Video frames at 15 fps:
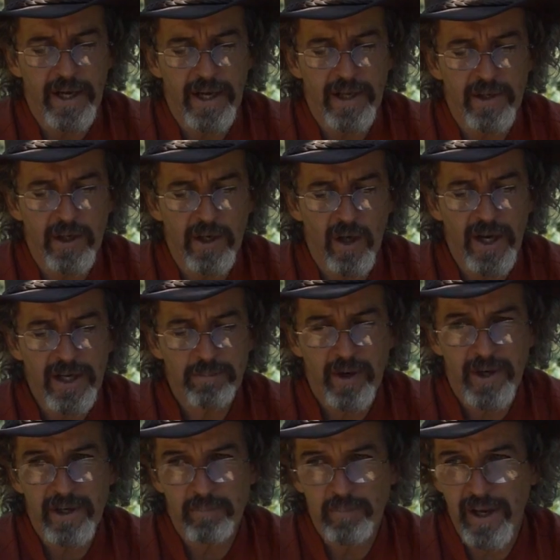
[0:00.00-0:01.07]
and the
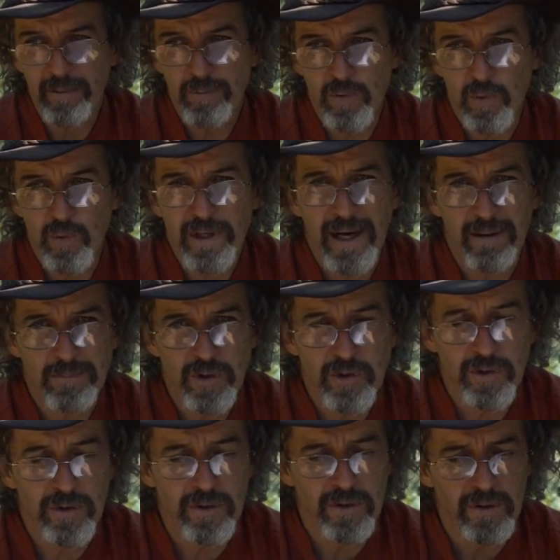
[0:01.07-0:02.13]
like-minded people will come
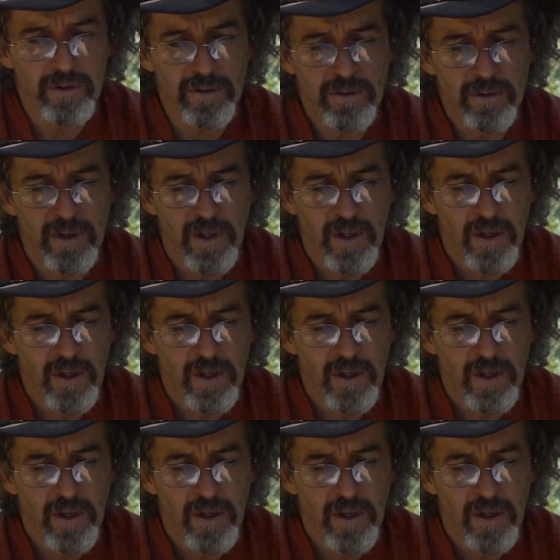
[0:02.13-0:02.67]
to you.